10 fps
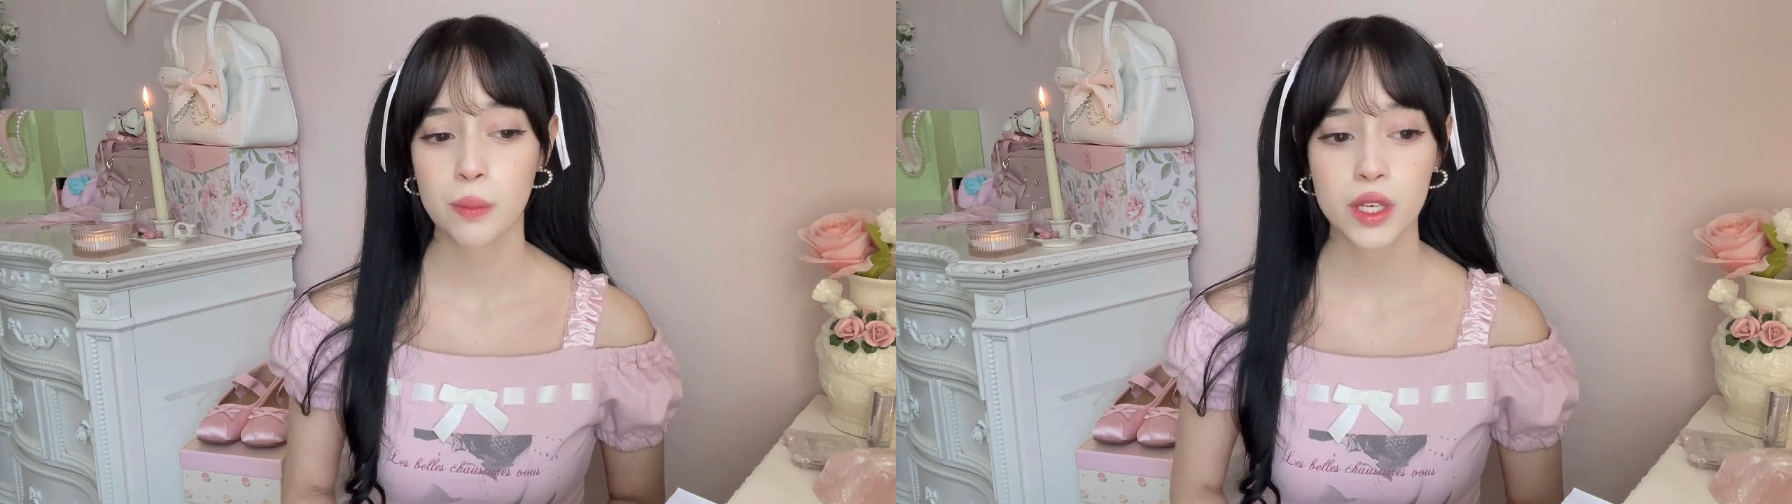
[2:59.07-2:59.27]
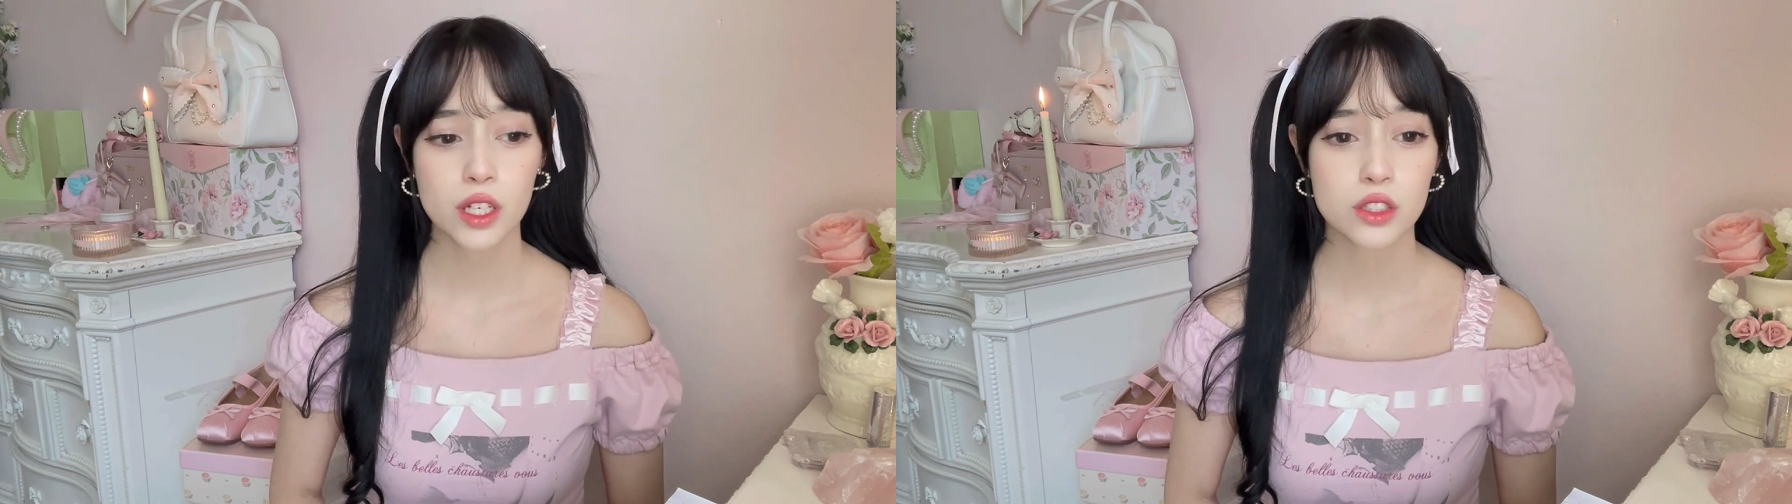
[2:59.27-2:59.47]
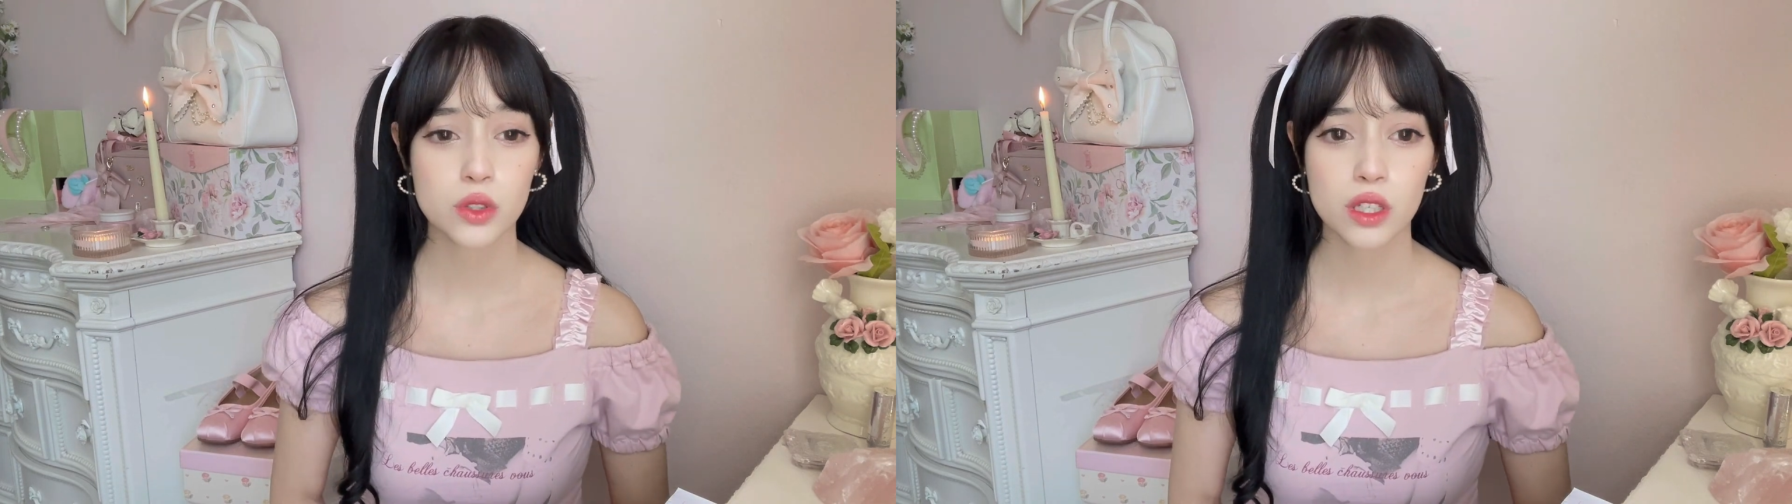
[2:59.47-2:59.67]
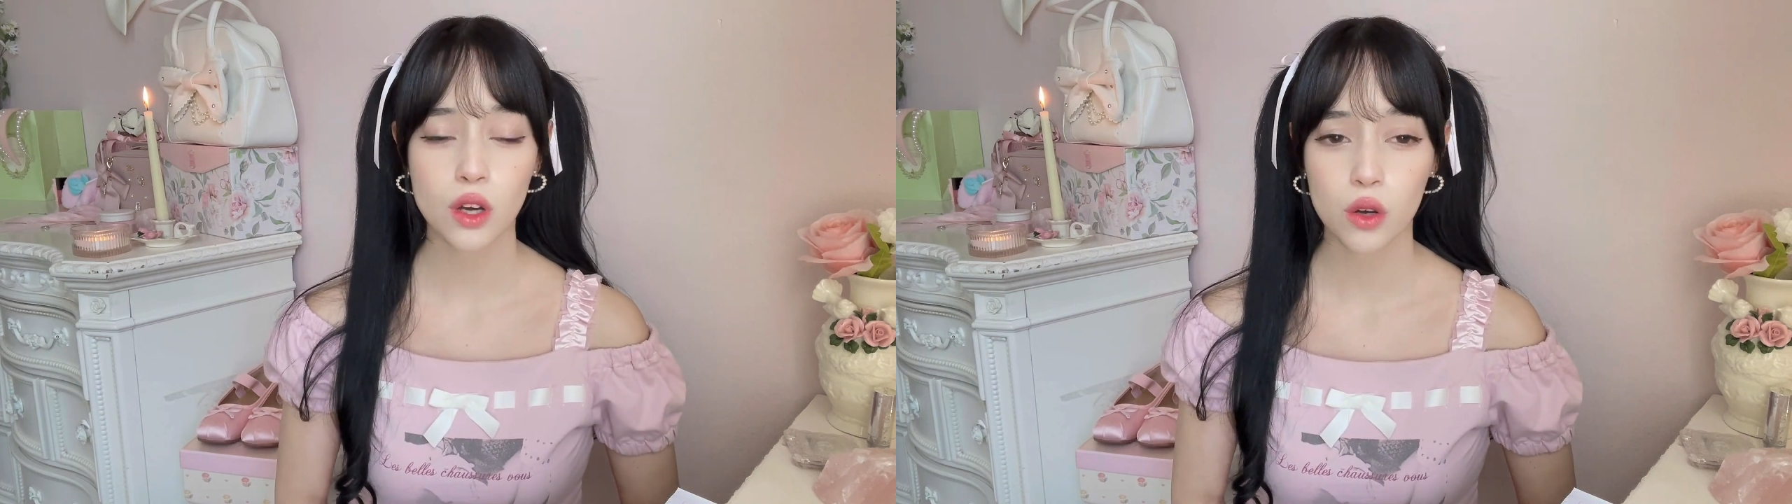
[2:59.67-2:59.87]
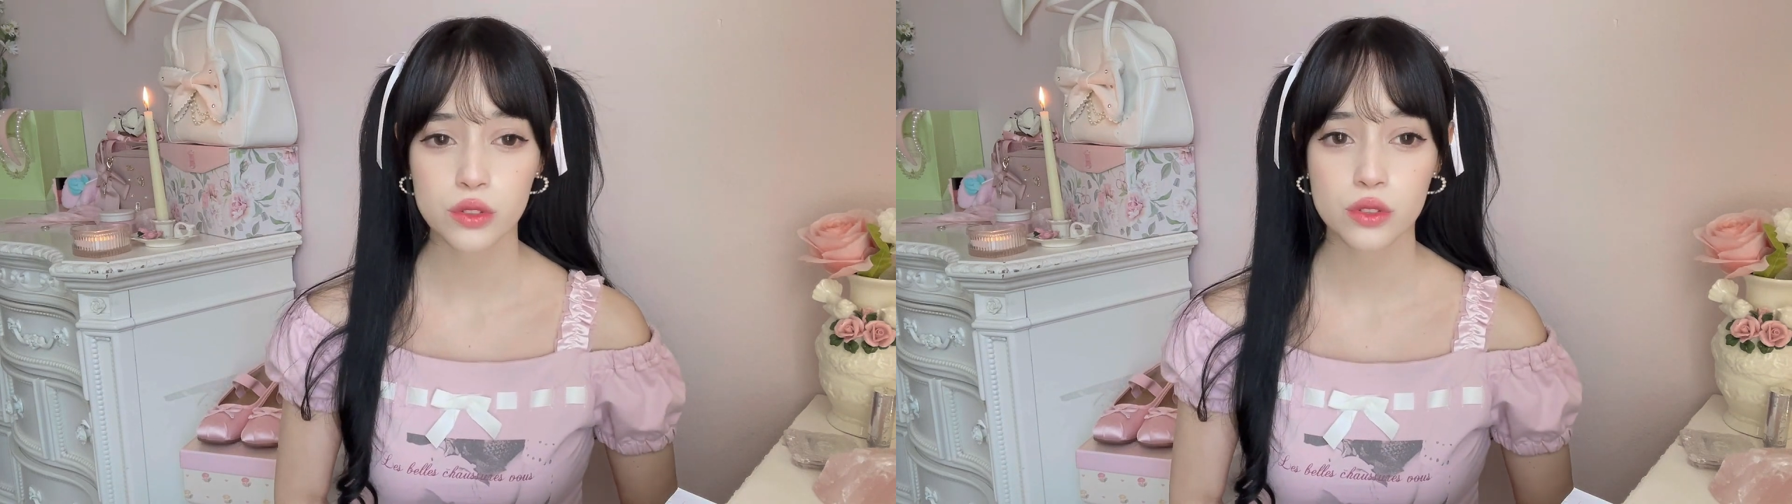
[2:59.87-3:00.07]
because you can
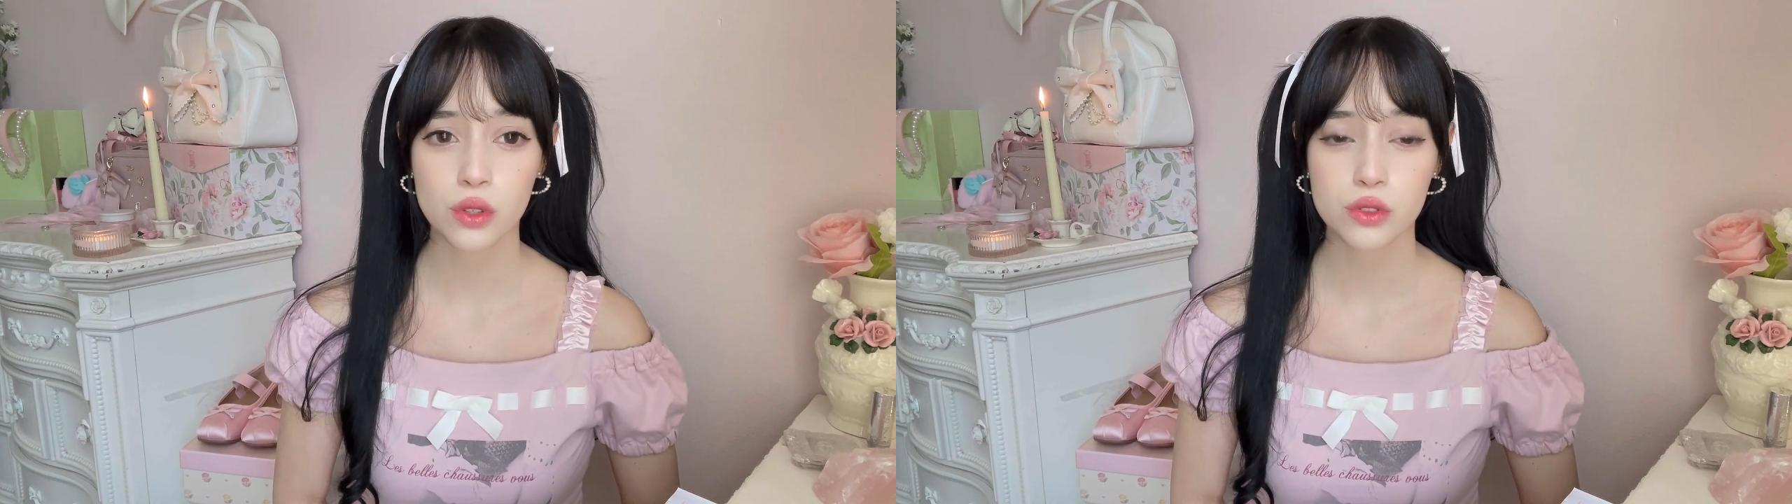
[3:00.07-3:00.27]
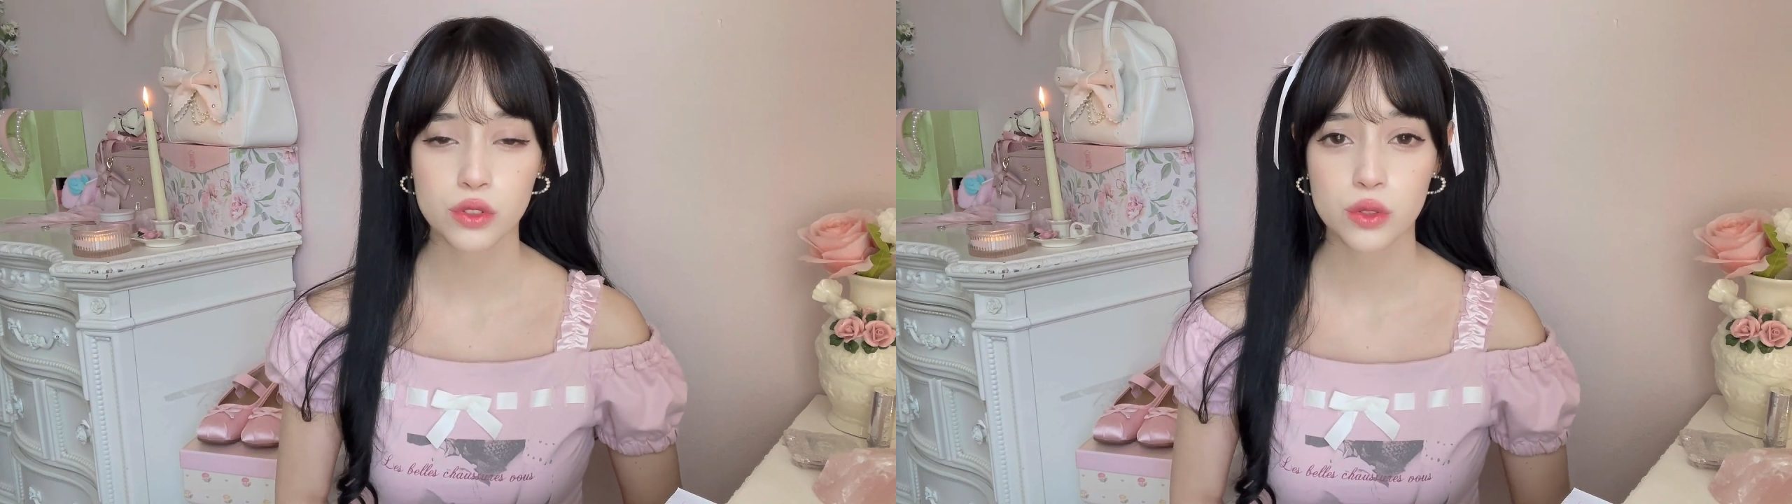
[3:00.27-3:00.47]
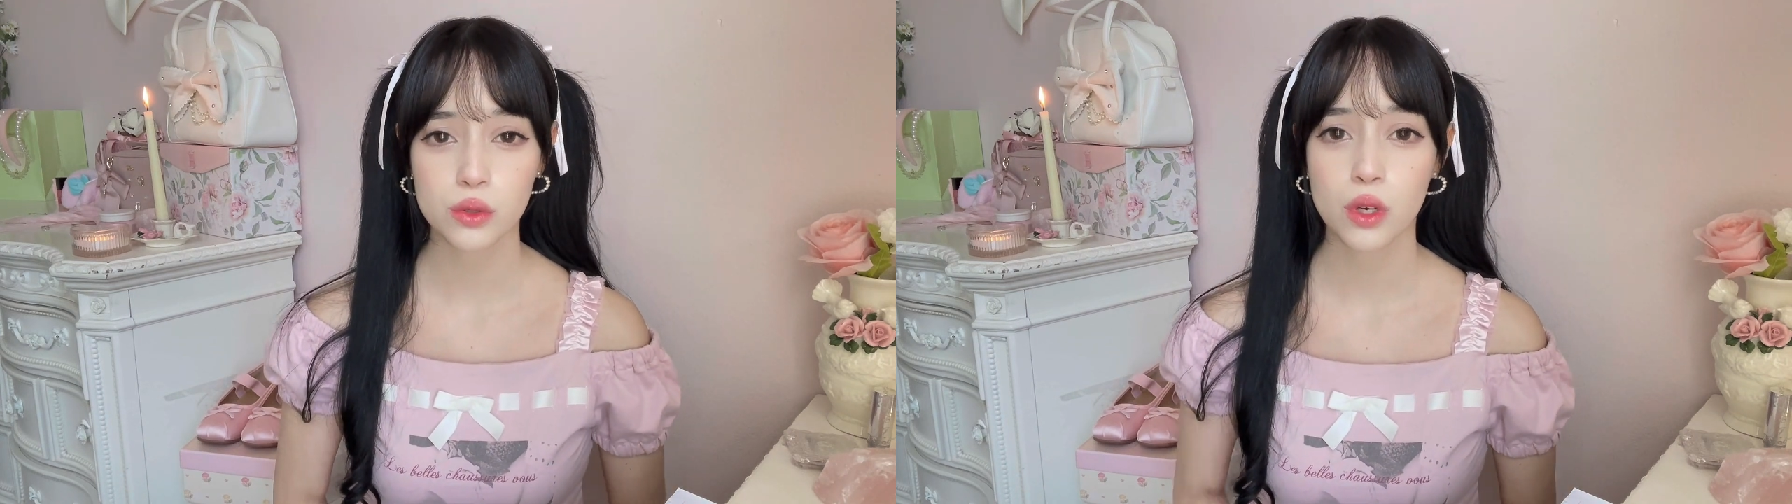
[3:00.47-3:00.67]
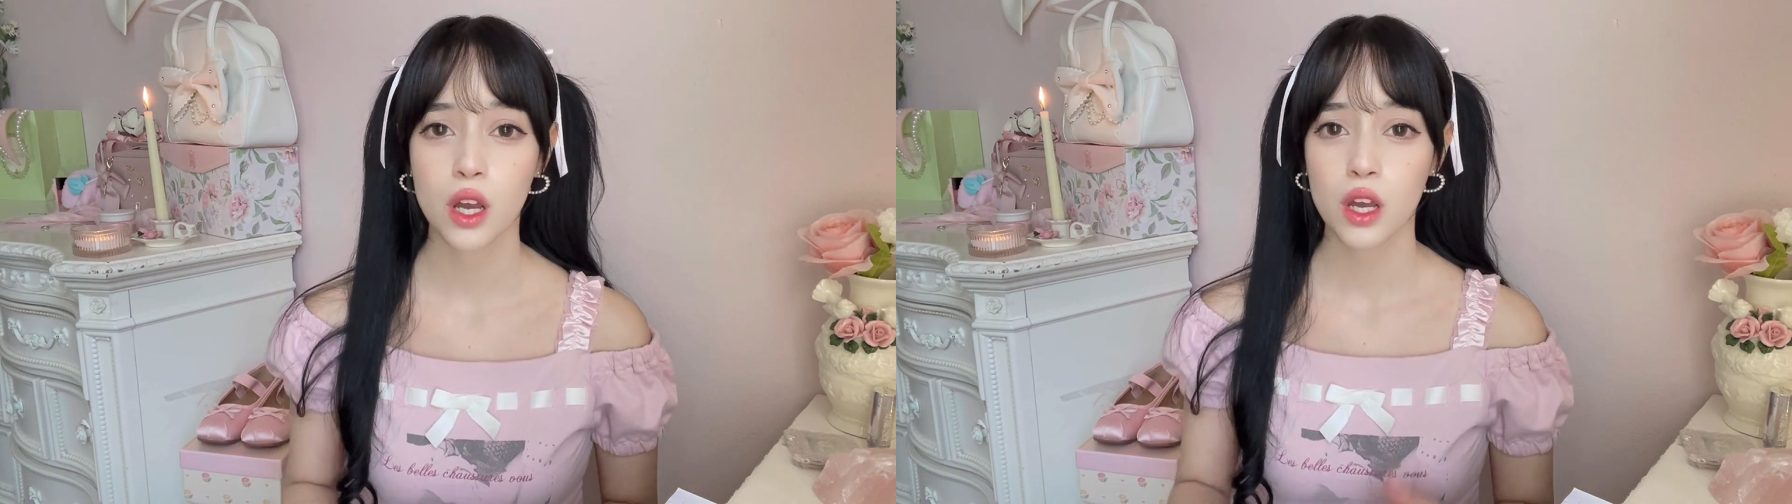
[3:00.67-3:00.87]
also do